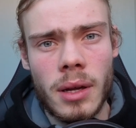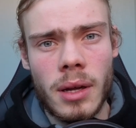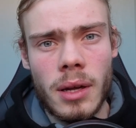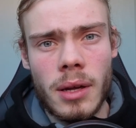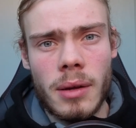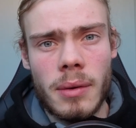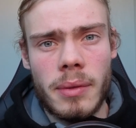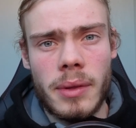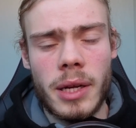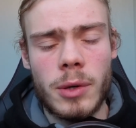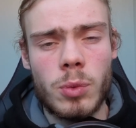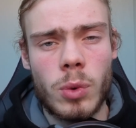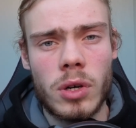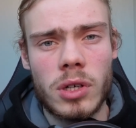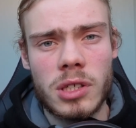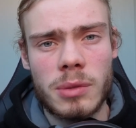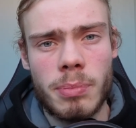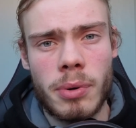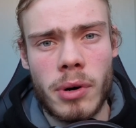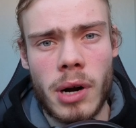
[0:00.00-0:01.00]

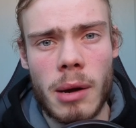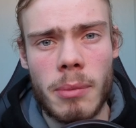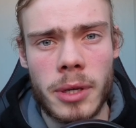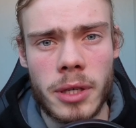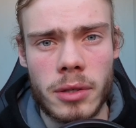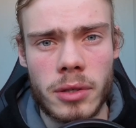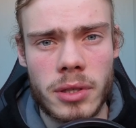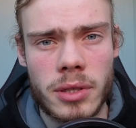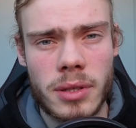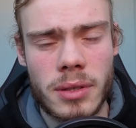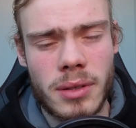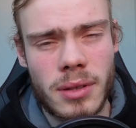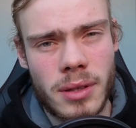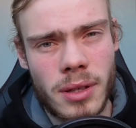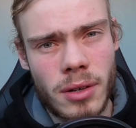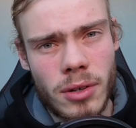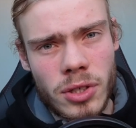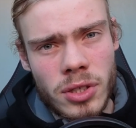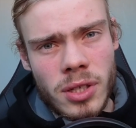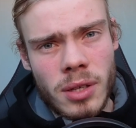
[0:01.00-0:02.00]
network's parameters. There
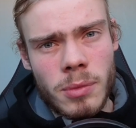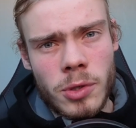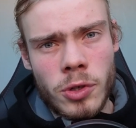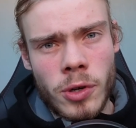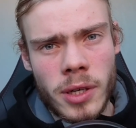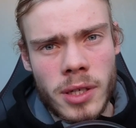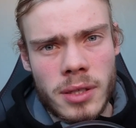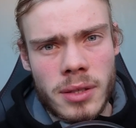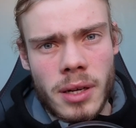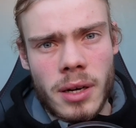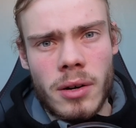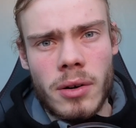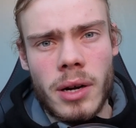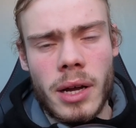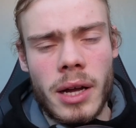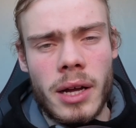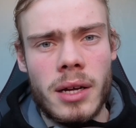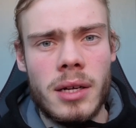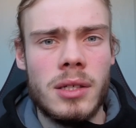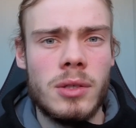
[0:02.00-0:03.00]
are some tricks there
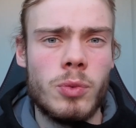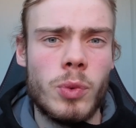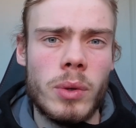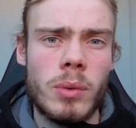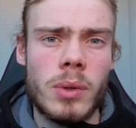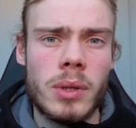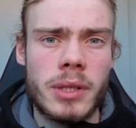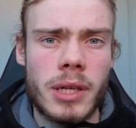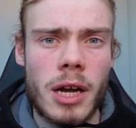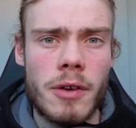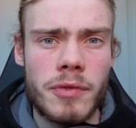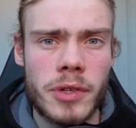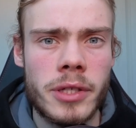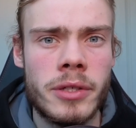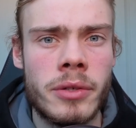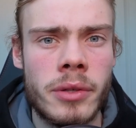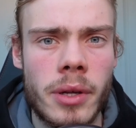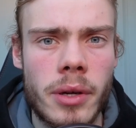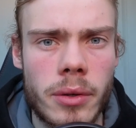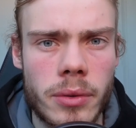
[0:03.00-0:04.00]
and we will dive into
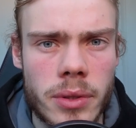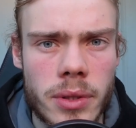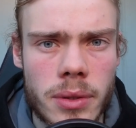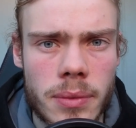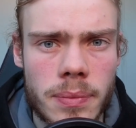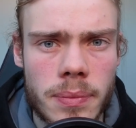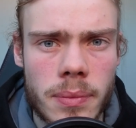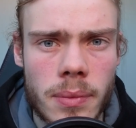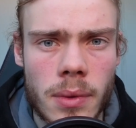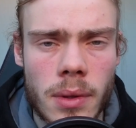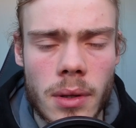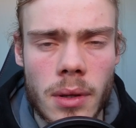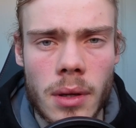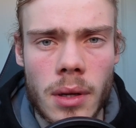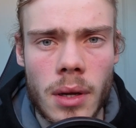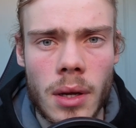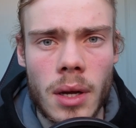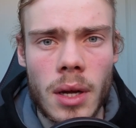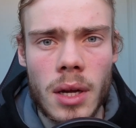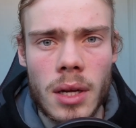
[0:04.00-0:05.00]
those.
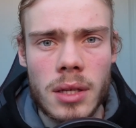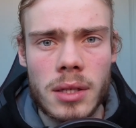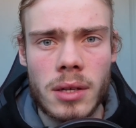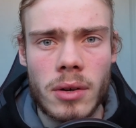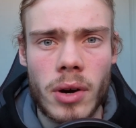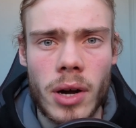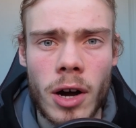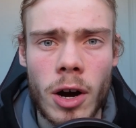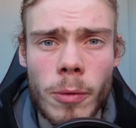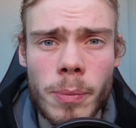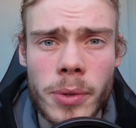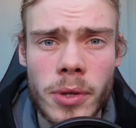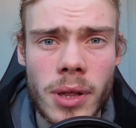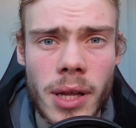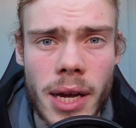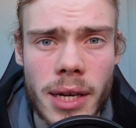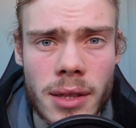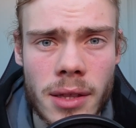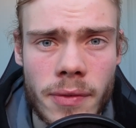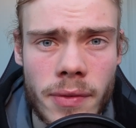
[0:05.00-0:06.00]
So I hope you
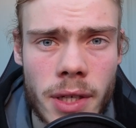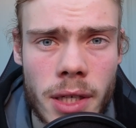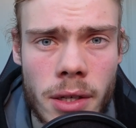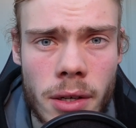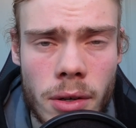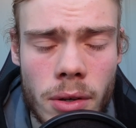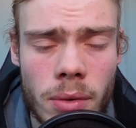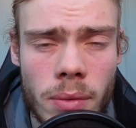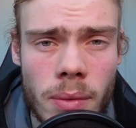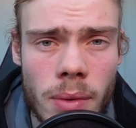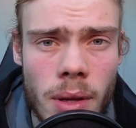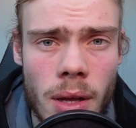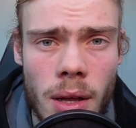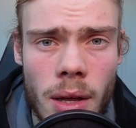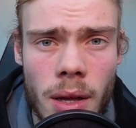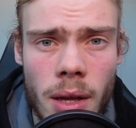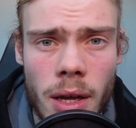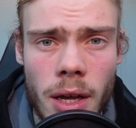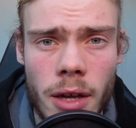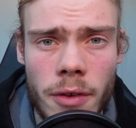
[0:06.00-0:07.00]
liked the video.
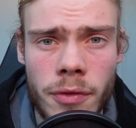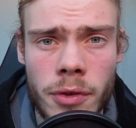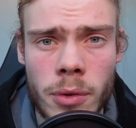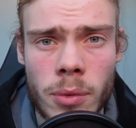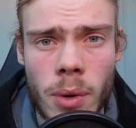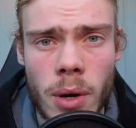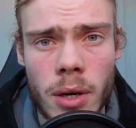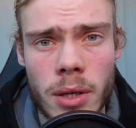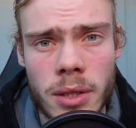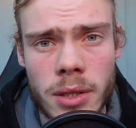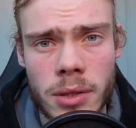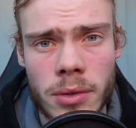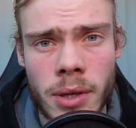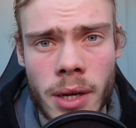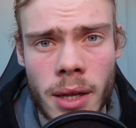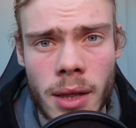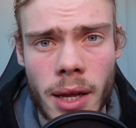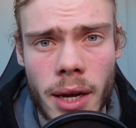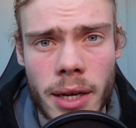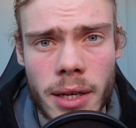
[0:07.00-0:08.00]
If you want, you can
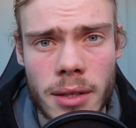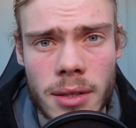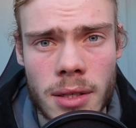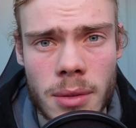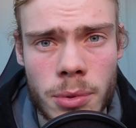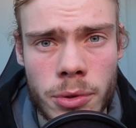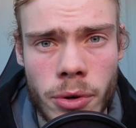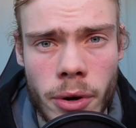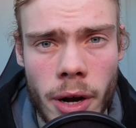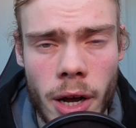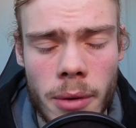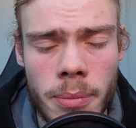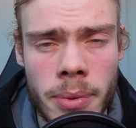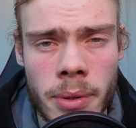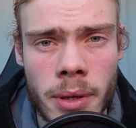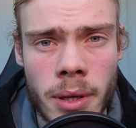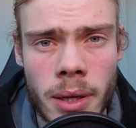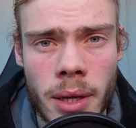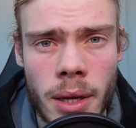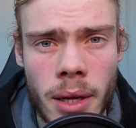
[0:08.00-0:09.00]
like and subscribe.
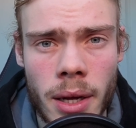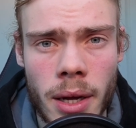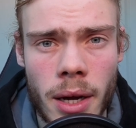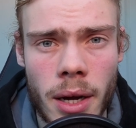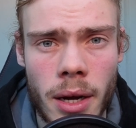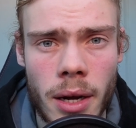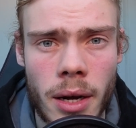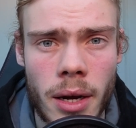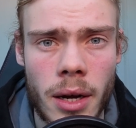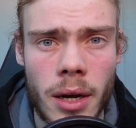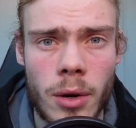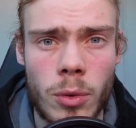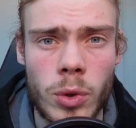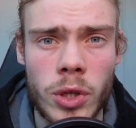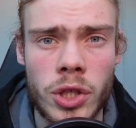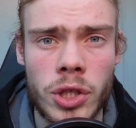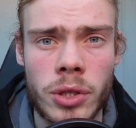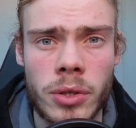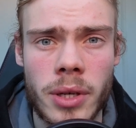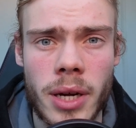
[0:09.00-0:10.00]

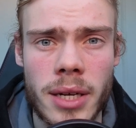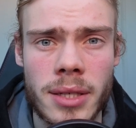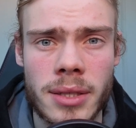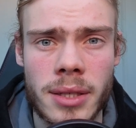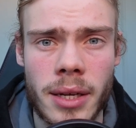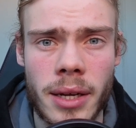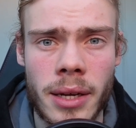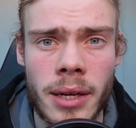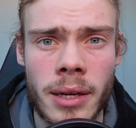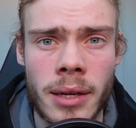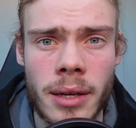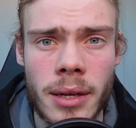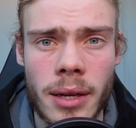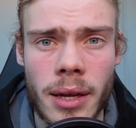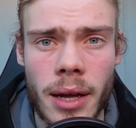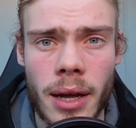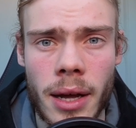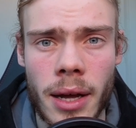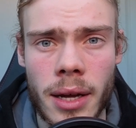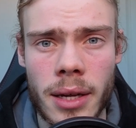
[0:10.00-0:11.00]
Wish you a nice day
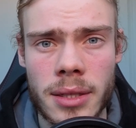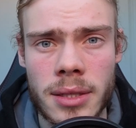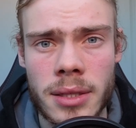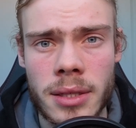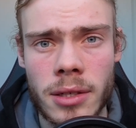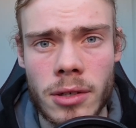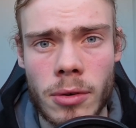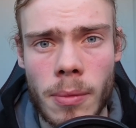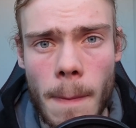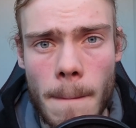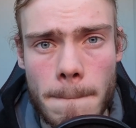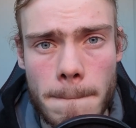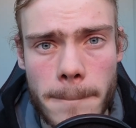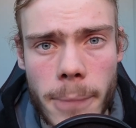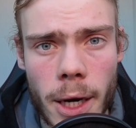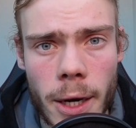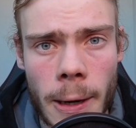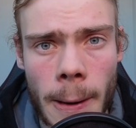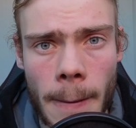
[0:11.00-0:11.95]
and see you. Bye.